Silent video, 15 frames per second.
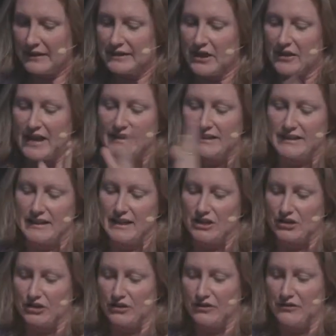So that's the
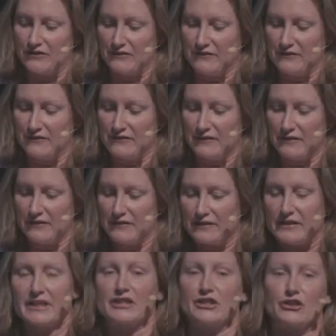issue.
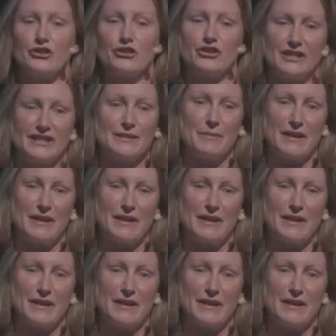the solution has